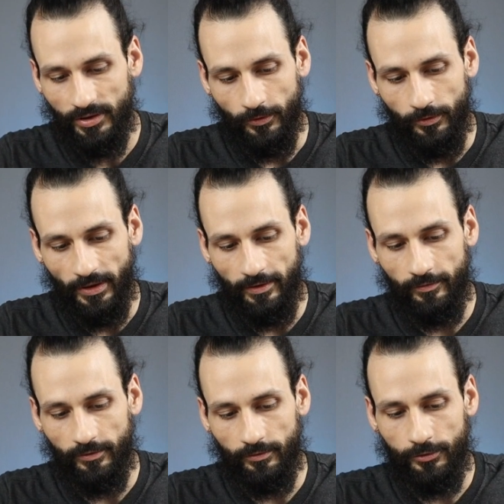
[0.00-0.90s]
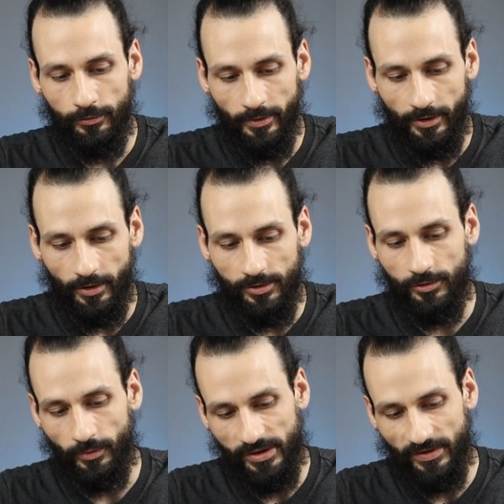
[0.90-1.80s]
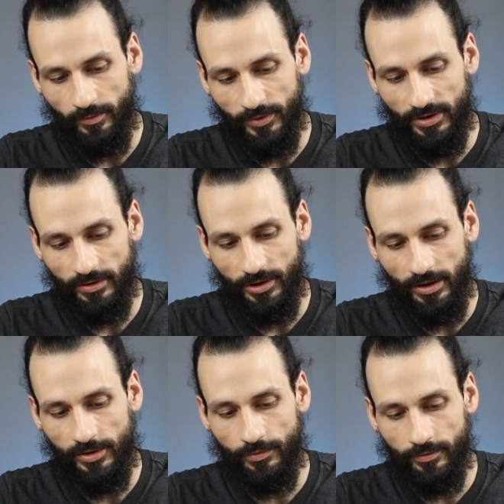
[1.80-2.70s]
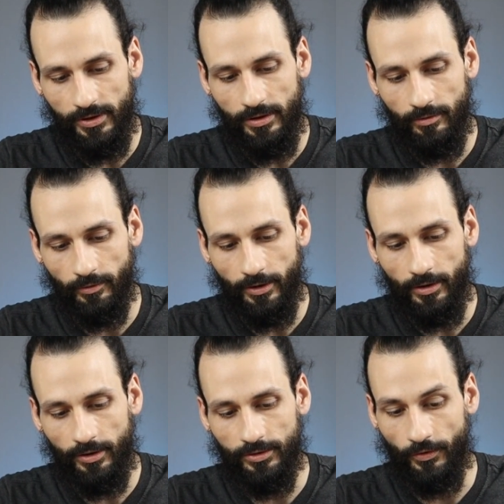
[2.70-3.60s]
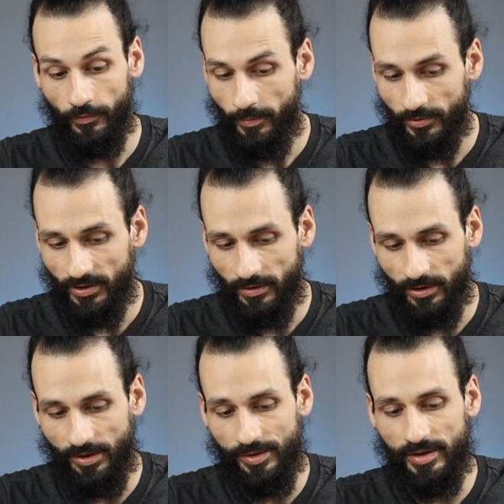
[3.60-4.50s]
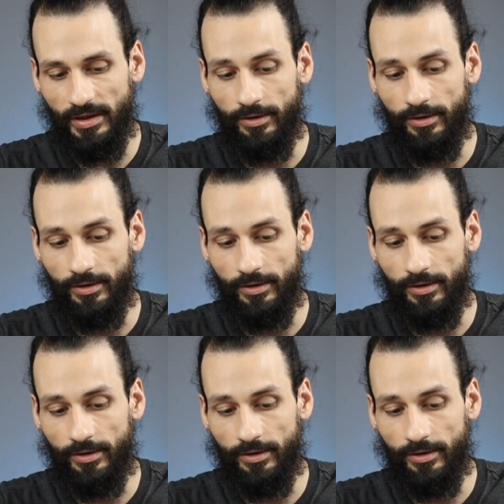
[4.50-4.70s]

So you have 2 rare cards with 27% chance, 3 rare cards are 3% chance,